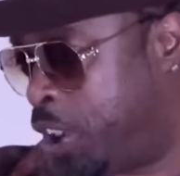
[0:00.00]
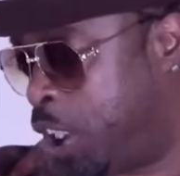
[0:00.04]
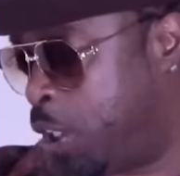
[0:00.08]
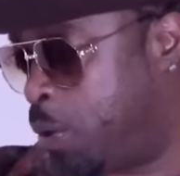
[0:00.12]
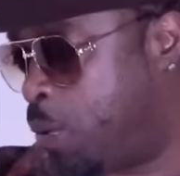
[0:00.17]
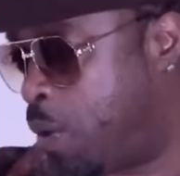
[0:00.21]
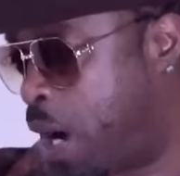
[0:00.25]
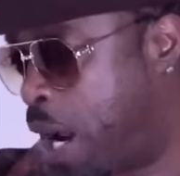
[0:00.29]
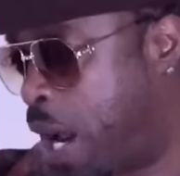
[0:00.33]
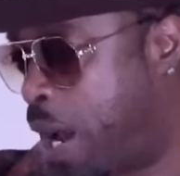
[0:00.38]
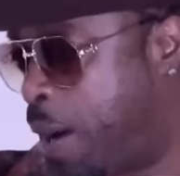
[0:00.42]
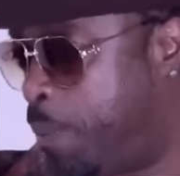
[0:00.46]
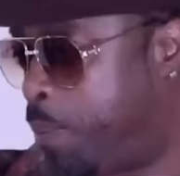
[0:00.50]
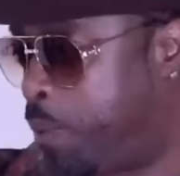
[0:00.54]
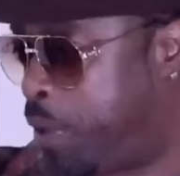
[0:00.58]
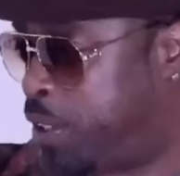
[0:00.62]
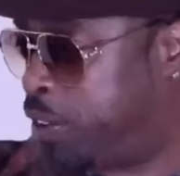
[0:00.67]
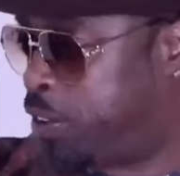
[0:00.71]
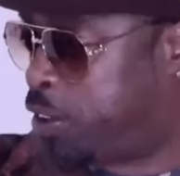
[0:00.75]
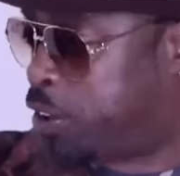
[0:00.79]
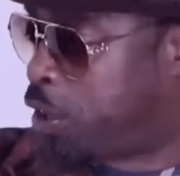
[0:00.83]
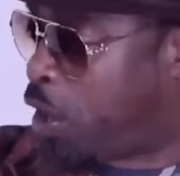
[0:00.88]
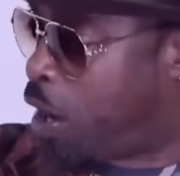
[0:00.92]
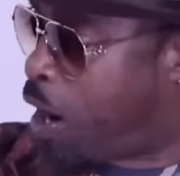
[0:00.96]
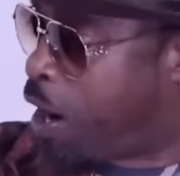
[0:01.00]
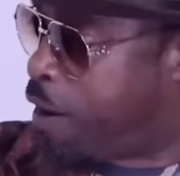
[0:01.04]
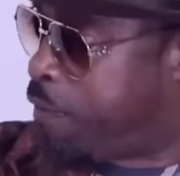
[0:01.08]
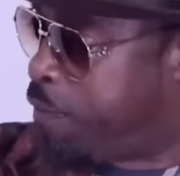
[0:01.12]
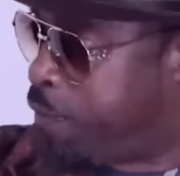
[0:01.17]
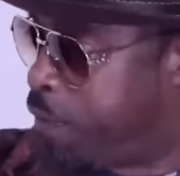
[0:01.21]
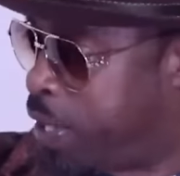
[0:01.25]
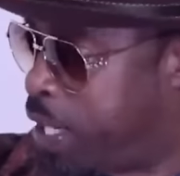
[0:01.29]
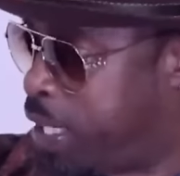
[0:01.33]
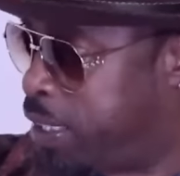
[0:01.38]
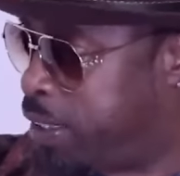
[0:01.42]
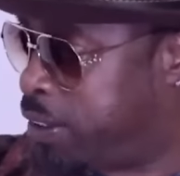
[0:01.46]
G Rap and
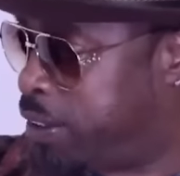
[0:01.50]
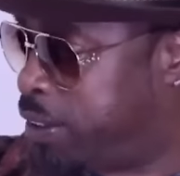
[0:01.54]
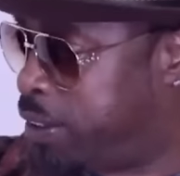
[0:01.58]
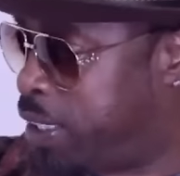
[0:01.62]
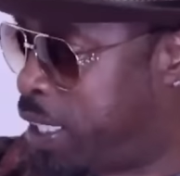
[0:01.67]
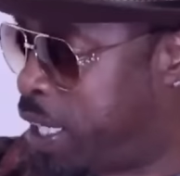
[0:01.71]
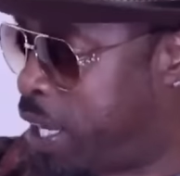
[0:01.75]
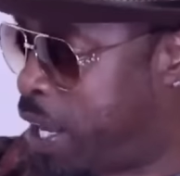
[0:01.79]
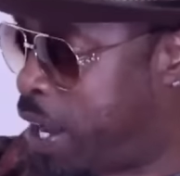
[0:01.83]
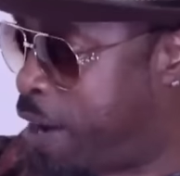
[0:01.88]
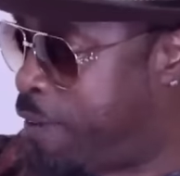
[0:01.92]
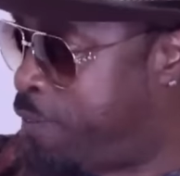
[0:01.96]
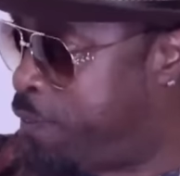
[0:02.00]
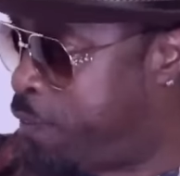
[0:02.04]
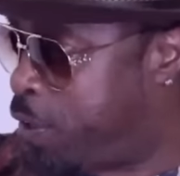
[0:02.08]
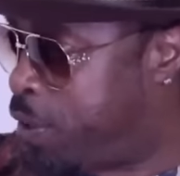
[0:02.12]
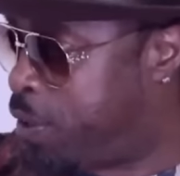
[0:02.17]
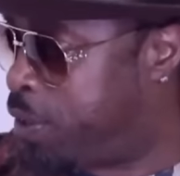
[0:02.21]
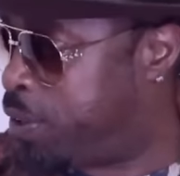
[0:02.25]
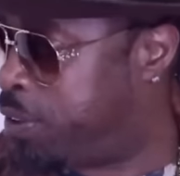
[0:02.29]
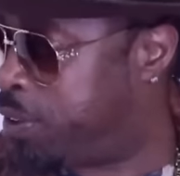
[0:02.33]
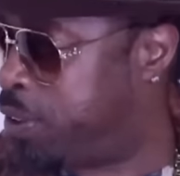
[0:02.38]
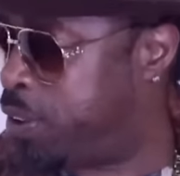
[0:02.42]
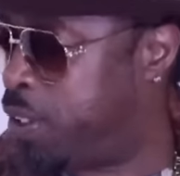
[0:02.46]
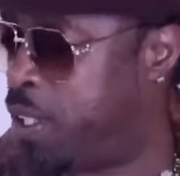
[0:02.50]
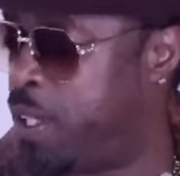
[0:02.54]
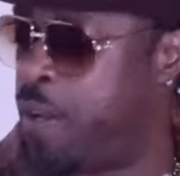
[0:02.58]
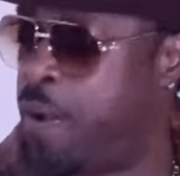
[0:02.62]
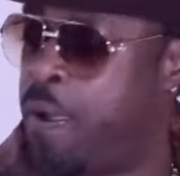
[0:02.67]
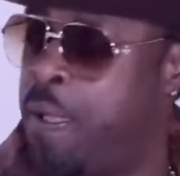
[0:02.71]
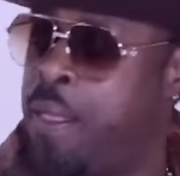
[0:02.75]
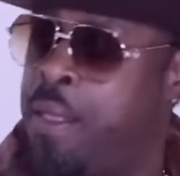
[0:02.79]
Scarface okay. at first.